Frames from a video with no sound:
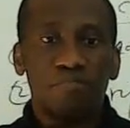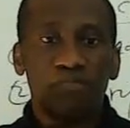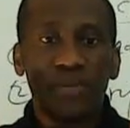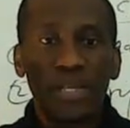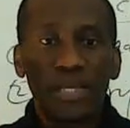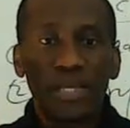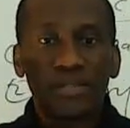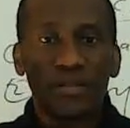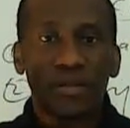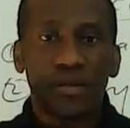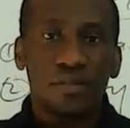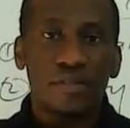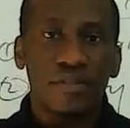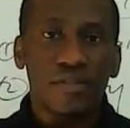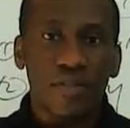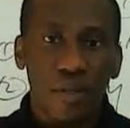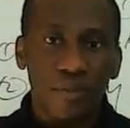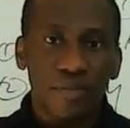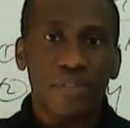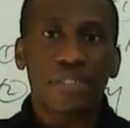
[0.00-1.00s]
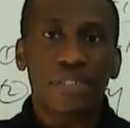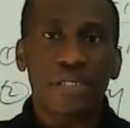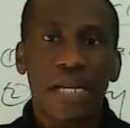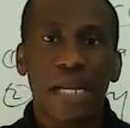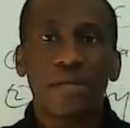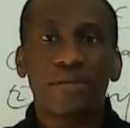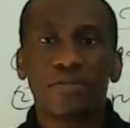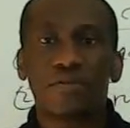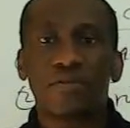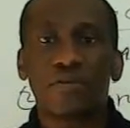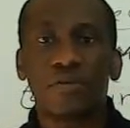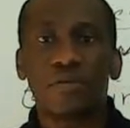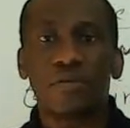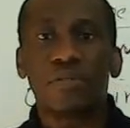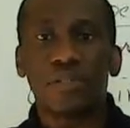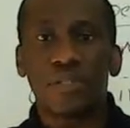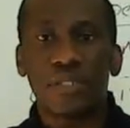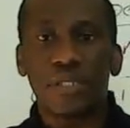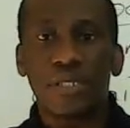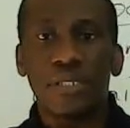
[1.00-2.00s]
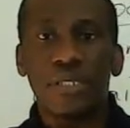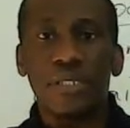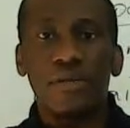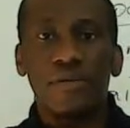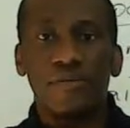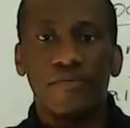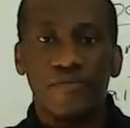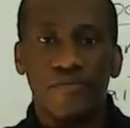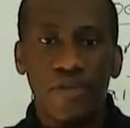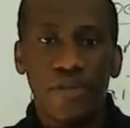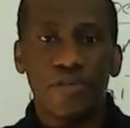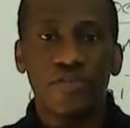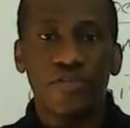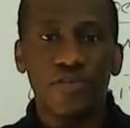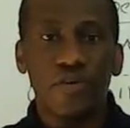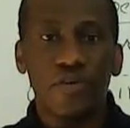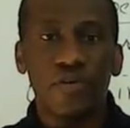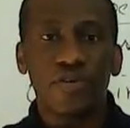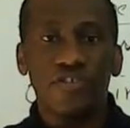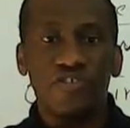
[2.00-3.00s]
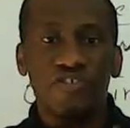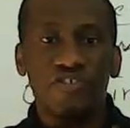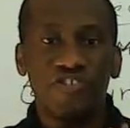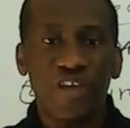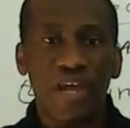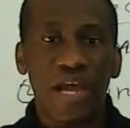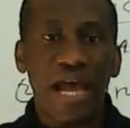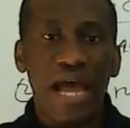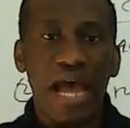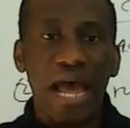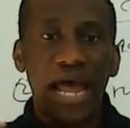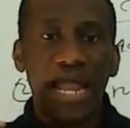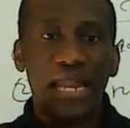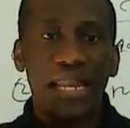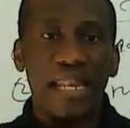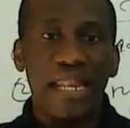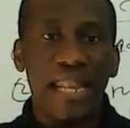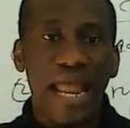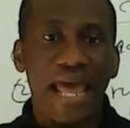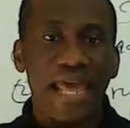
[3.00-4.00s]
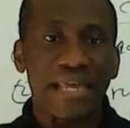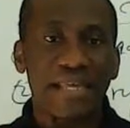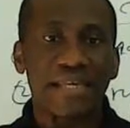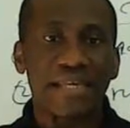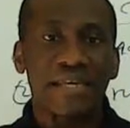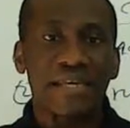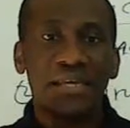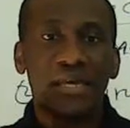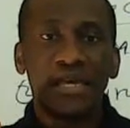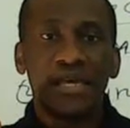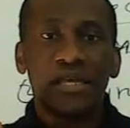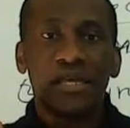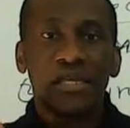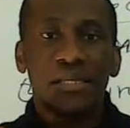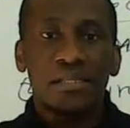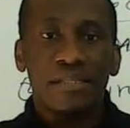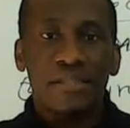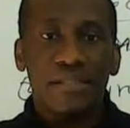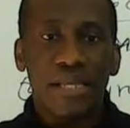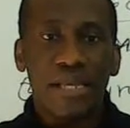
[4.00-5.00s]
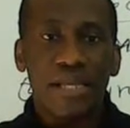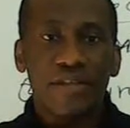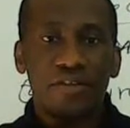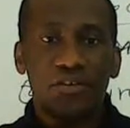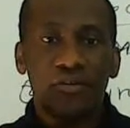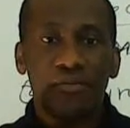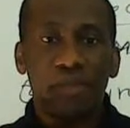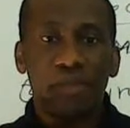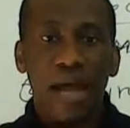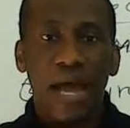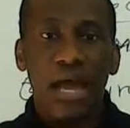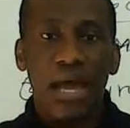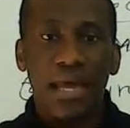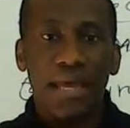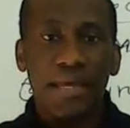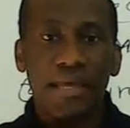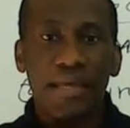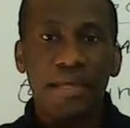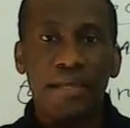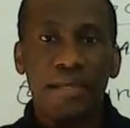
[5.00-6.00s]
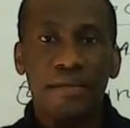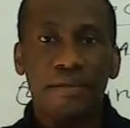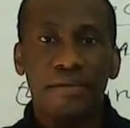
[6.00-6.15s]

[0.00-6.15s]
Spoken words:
Please subscribe to the video, share and like. Thank you. Bye.